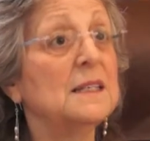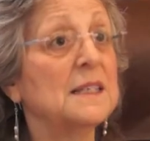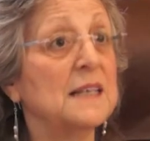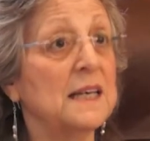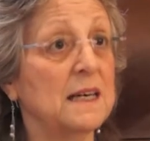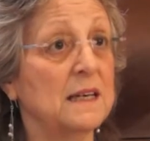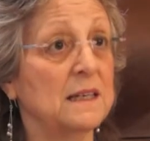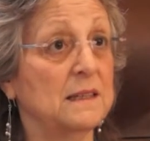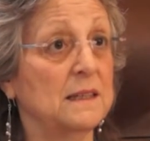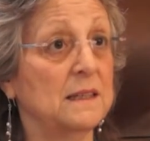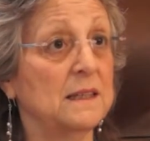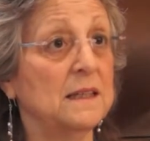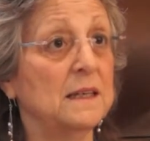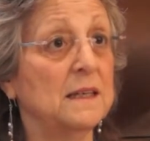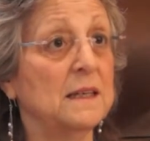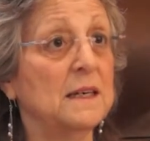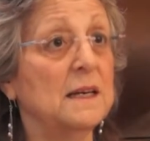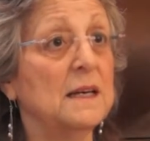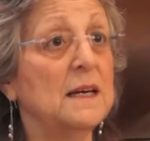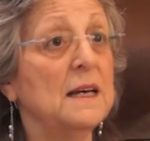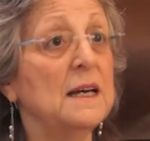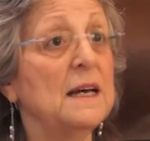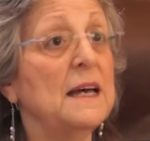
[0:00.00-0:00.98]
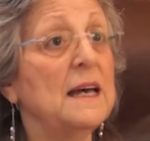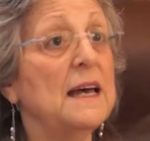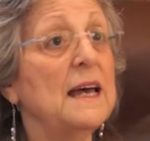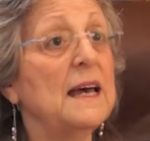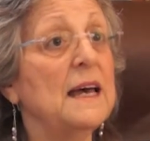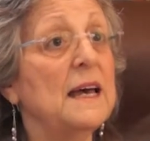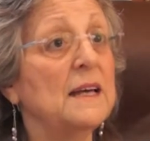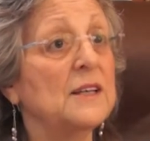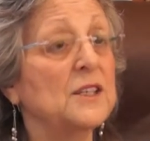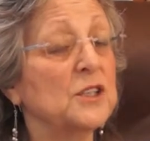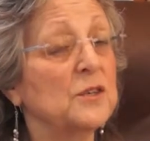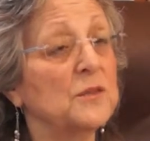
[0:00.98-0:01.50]
Exactly.
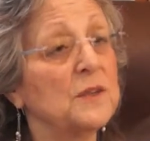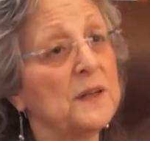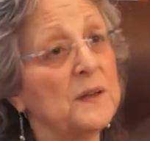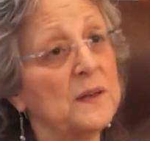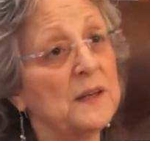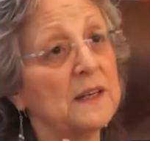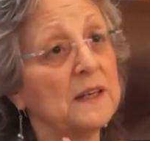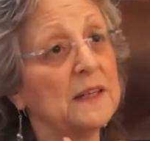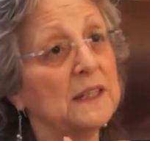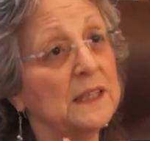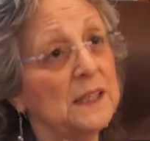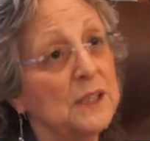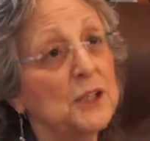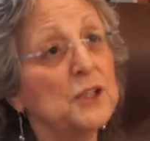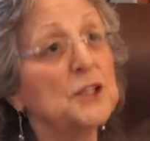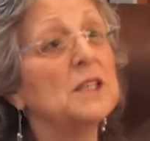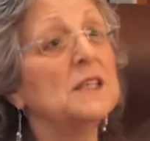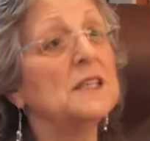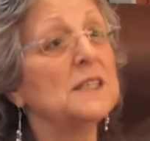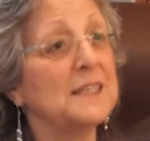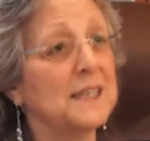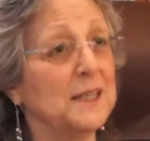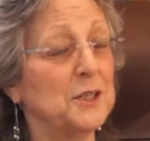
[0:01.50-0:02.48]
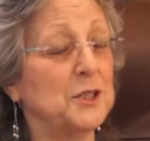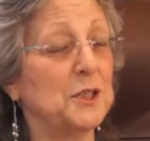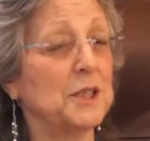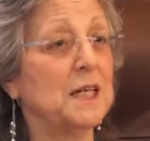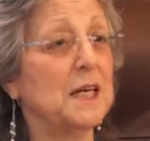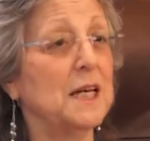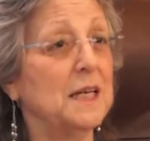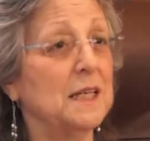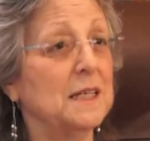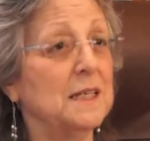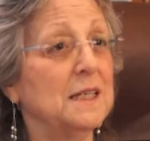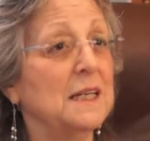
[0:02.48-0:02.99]
So that the clinician is
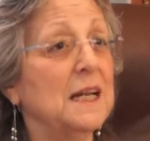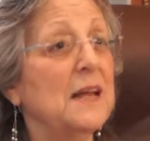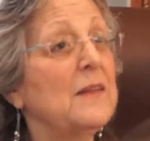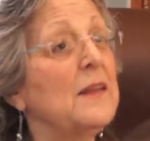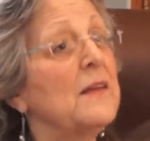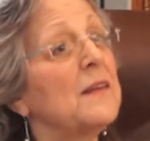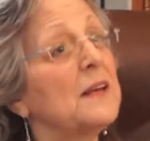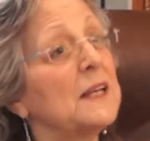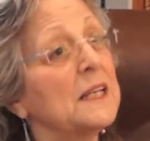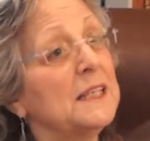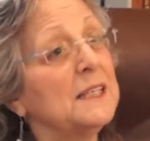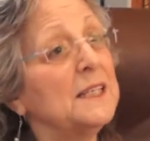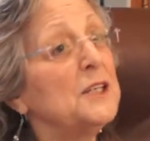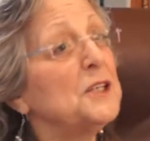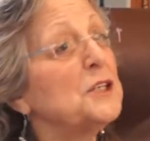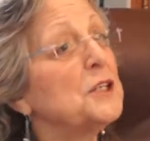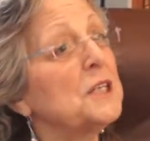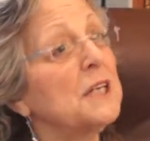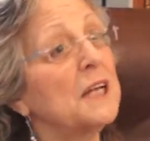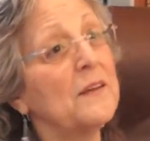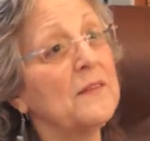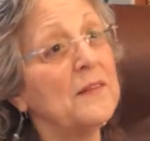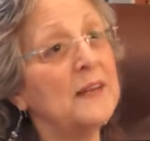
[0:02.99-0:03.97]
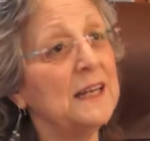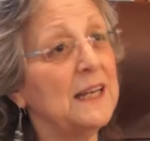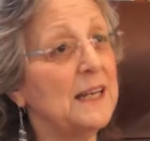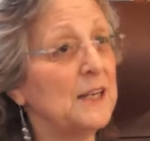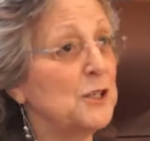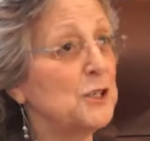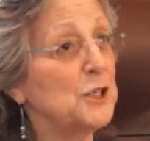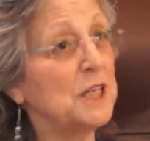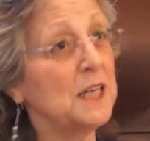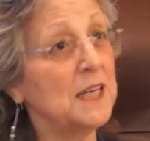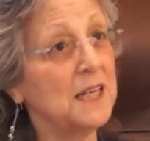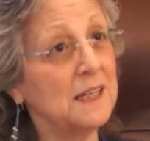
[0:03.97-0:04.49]
educated, and then the clinician can then
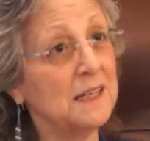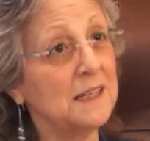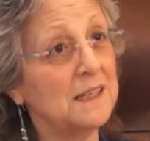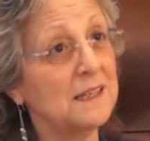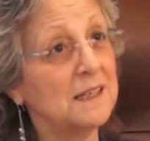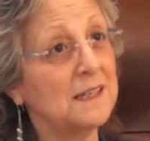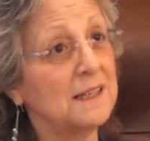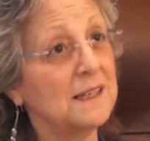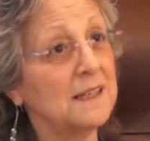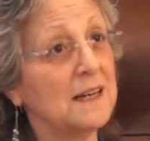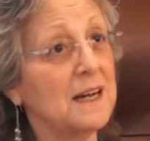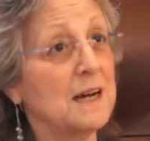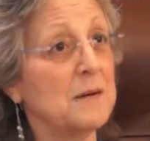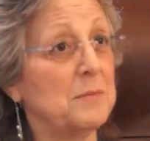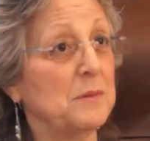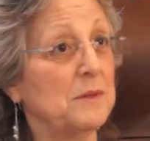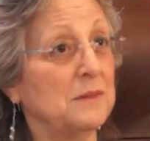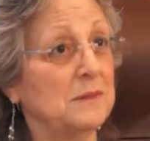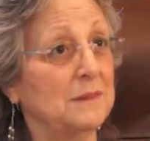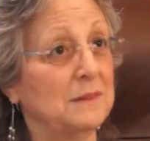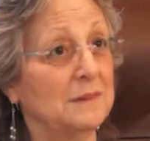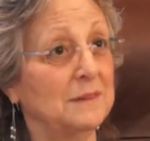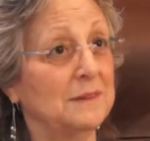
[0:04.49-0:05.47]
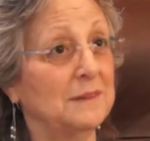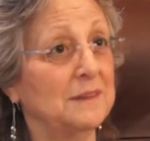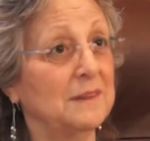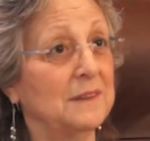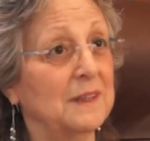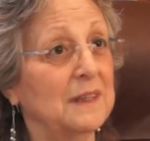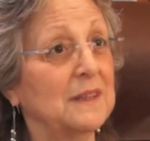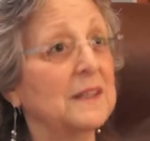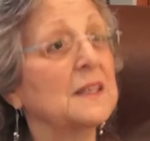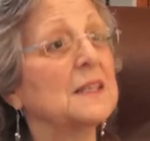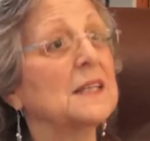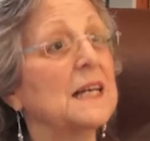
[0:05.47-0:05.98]
educate the couple,
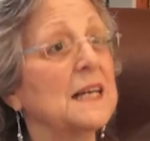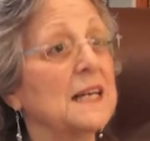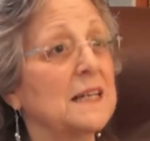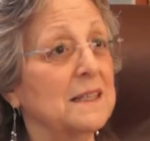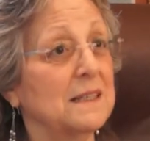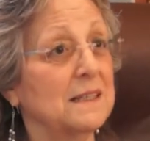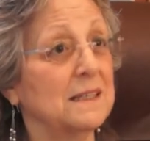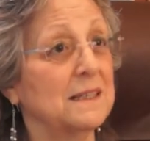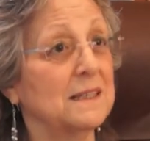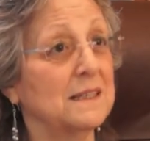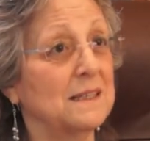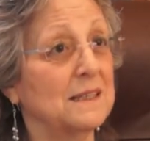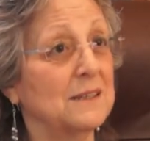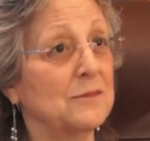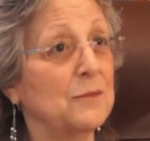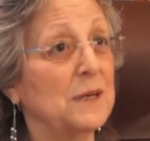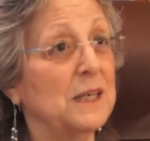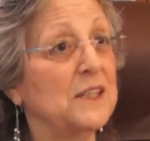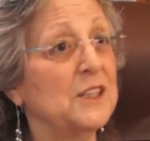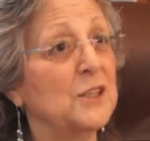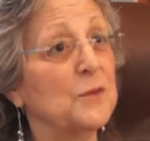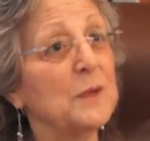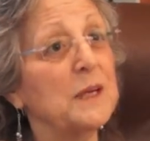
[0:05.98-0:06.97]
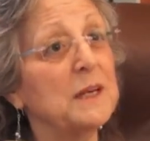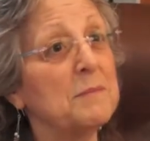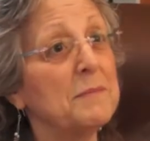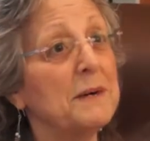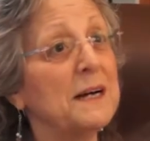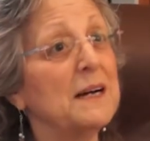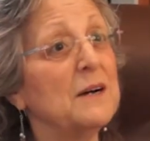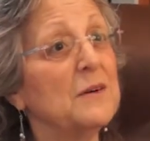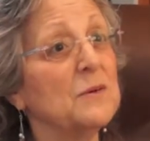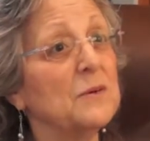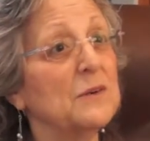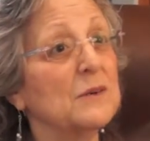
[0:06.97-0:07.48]
the clients, right? So we
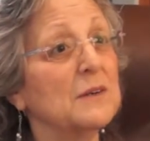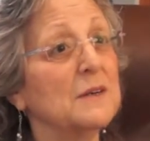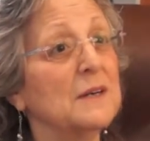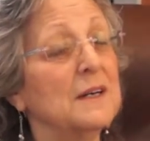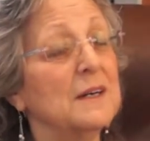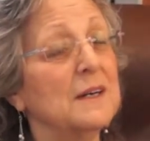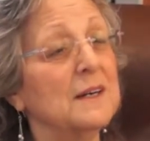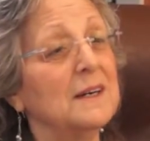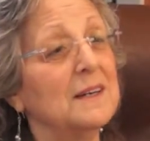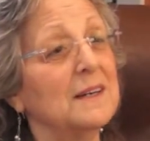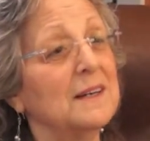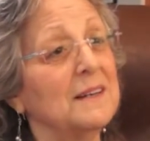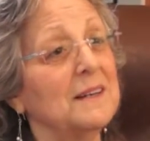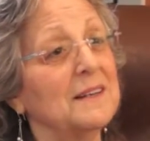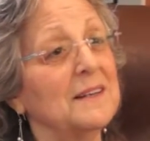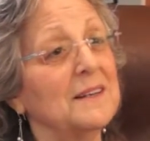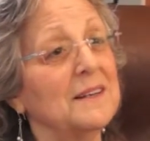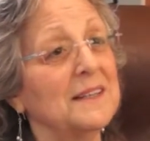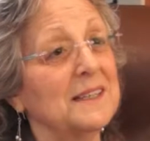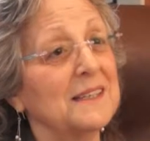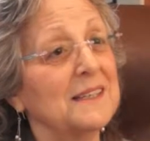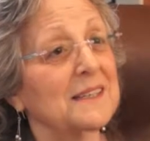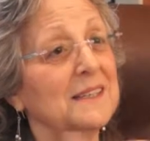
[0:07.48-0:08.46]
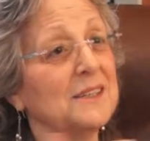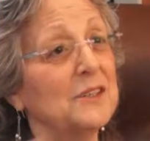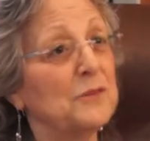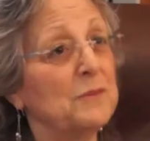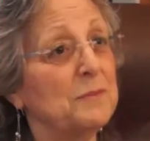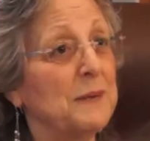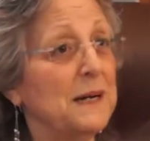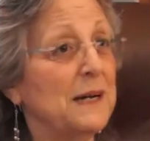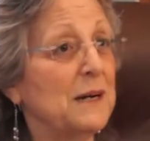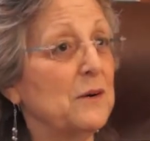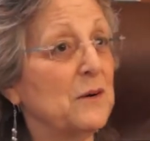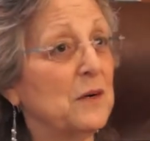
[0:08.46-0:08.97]
empower, this is to
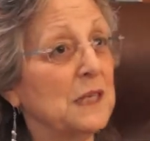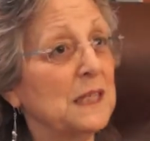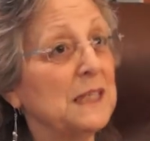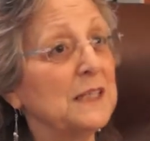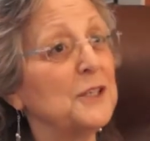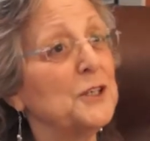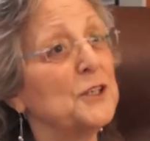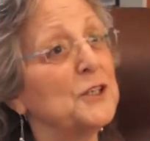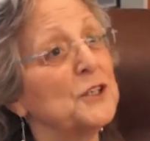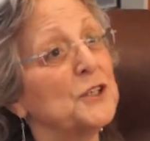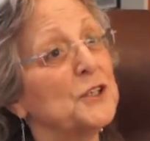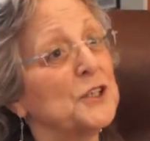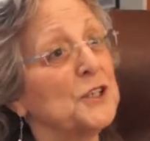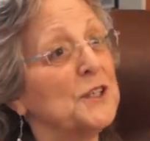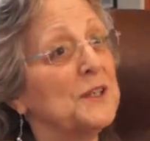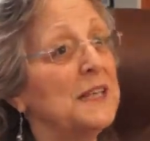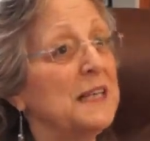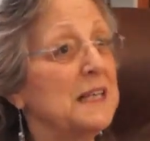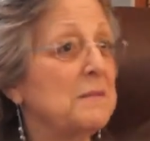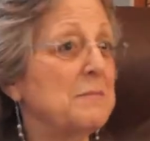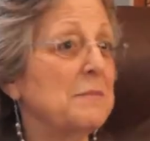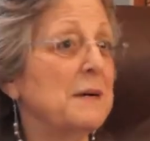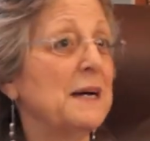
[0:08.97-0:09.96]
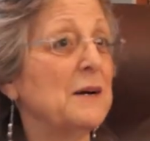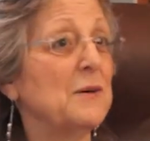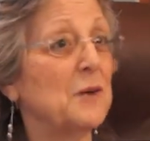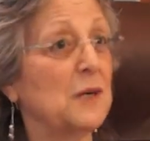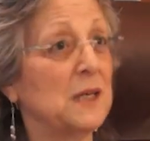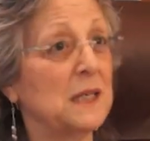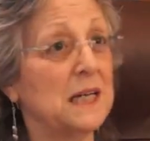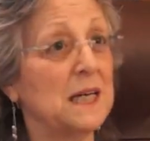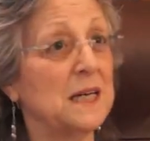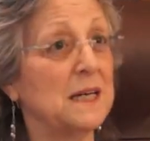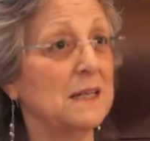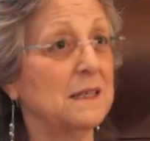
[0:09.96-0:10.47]
empower clinicians to then empower
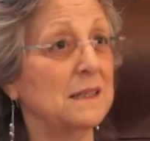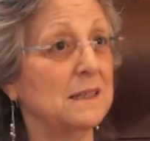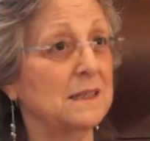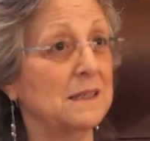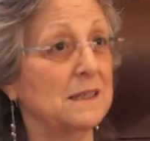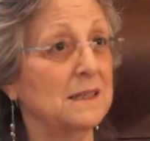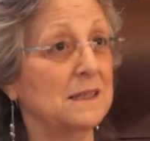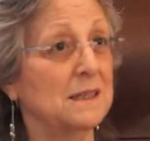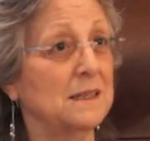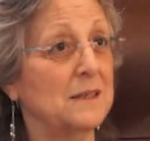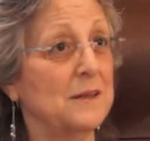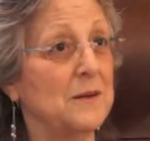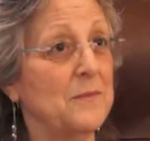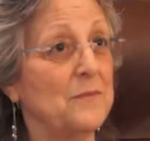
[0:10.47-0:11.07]
clients.